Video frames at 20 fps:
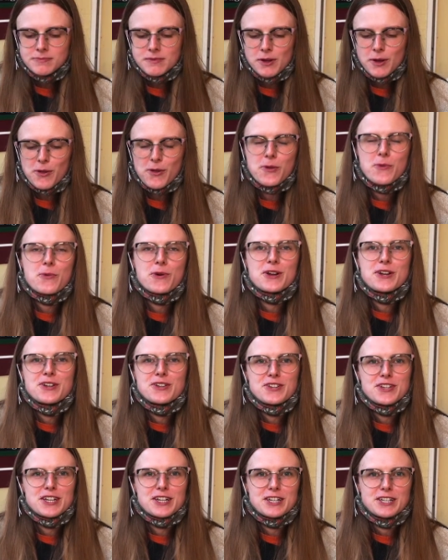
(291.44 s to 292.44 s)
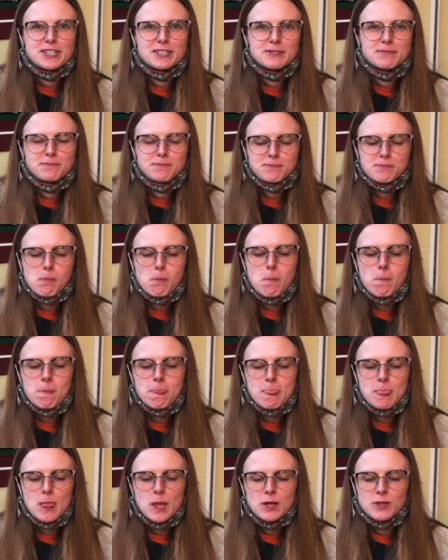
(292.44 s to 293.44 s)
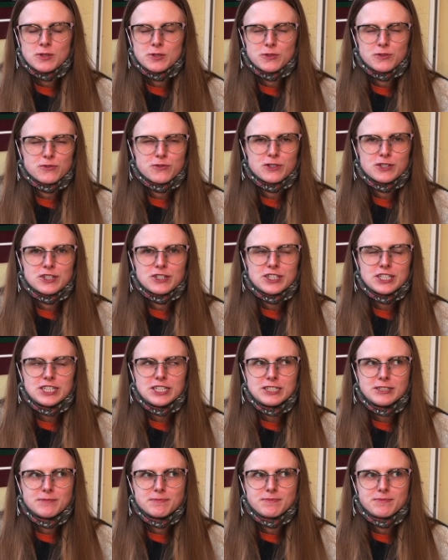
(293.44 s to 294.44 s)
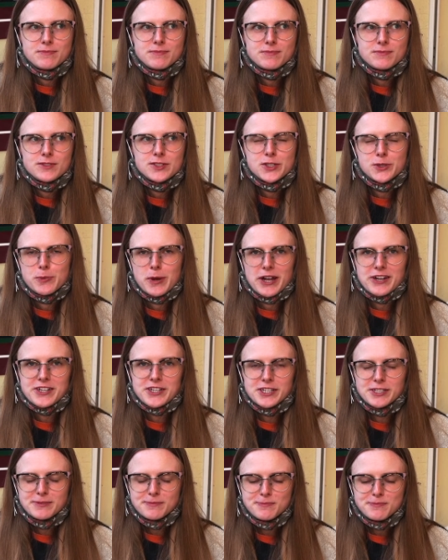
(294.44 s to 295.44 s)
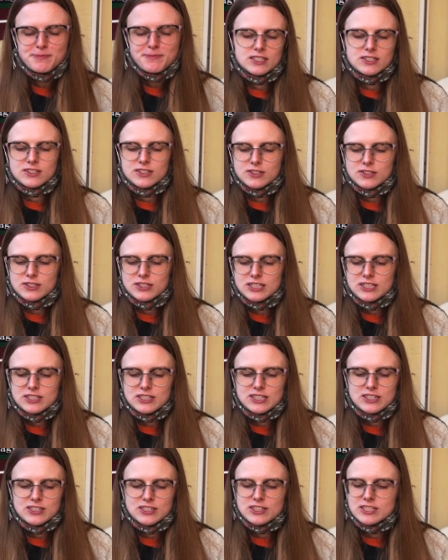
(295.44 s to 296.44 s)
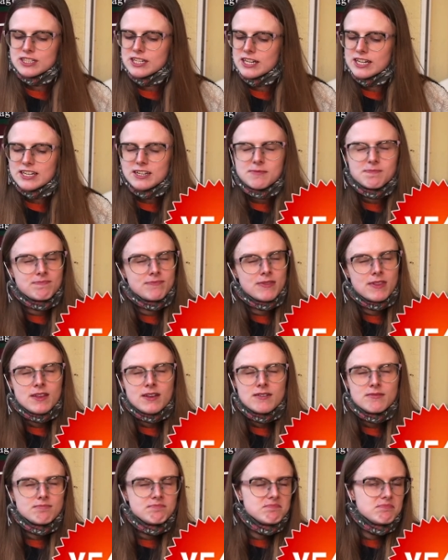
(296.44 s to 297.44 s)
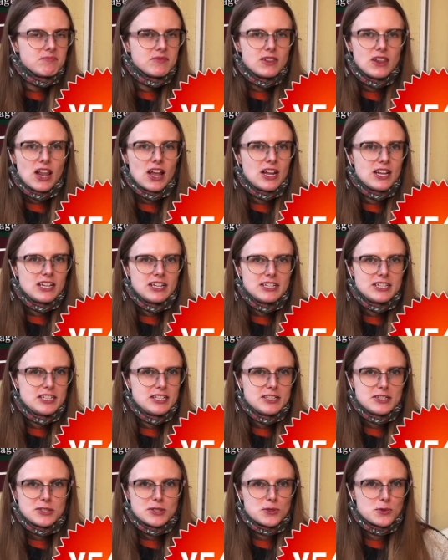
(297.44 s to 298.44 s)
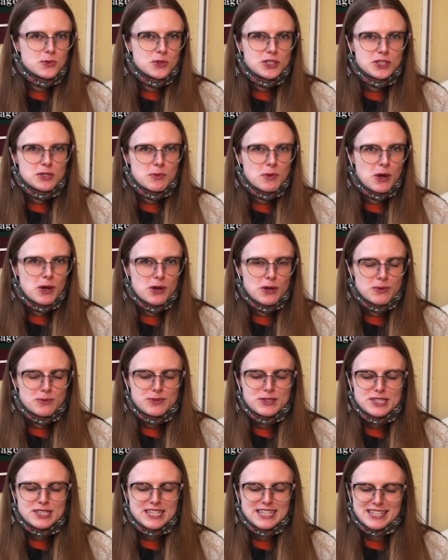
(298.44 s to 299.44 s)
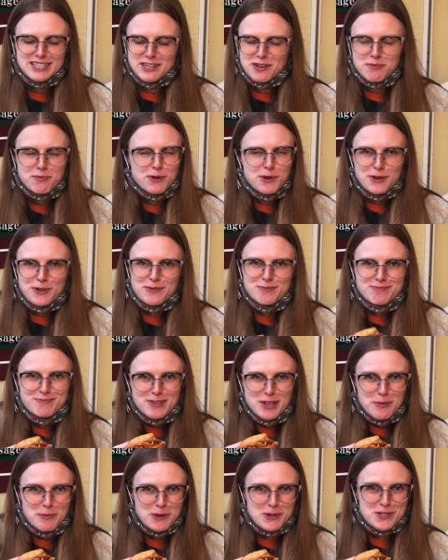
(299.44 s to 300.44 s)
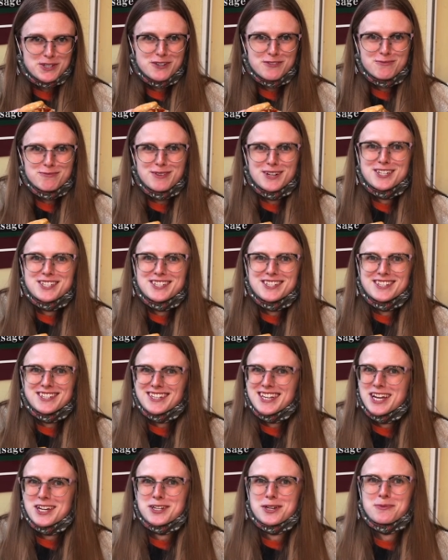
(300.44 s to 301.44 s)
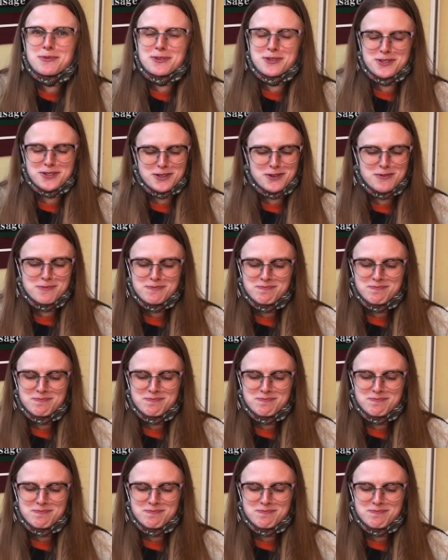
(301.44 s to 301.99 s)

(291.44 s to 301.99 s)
Oh, the bread is like a sort of crunchy ciabatta, and the sausage is just like lightly seasoned with some herbs, and then I put a bunch of mustard and ketchup on the top,